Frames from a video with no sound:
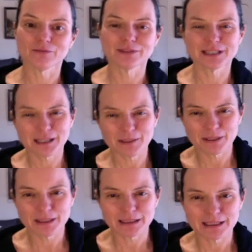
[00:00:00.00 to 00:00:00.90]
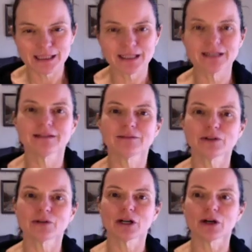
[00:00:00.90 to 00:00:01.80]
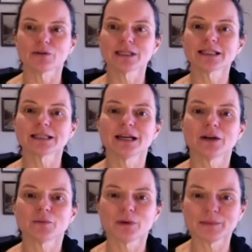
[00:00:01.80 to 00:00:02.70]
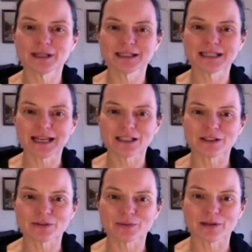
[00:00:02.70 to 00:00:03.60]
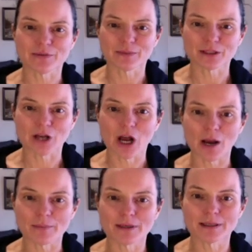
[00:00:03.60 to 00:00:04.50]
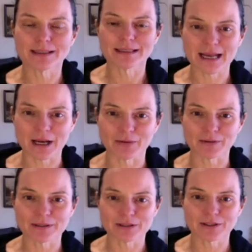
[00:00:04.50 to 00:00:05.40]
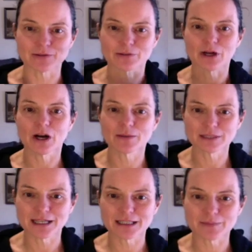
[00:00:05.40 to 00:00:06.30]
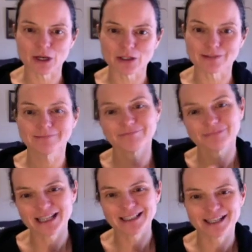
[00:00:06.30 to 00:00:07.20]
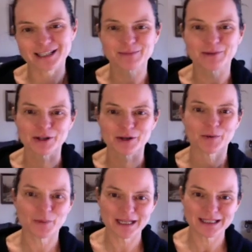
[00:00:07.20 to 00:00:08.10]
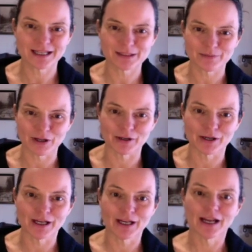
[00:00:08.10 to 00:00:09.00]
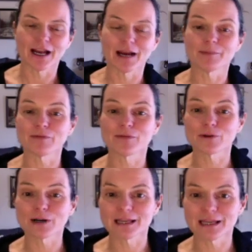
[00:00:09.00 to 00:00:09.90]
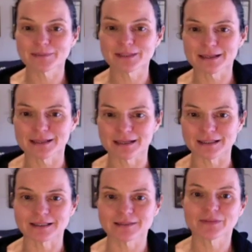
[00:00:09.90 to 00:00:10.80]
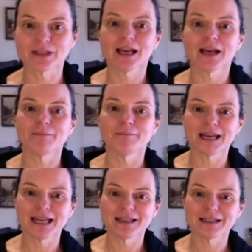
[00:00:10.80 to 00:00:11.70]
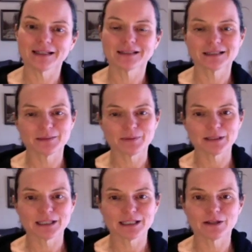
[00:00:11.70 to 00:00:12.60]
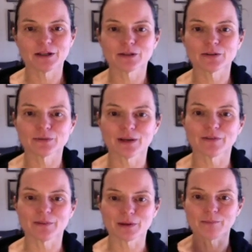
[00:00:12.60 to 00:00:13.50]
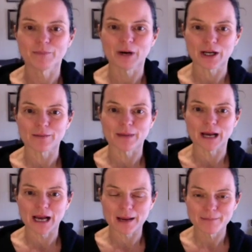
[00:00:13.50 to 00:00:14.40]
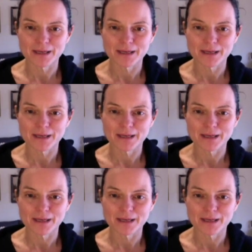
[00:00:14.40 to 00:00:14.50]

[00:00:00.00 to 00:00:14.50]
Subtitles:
Typically, though not always, women tend to lose weight from the top down. So arms get smaller, chest gets smaller, waist gets smaller before hips and thighs. Men typically lose weight from the bottom up.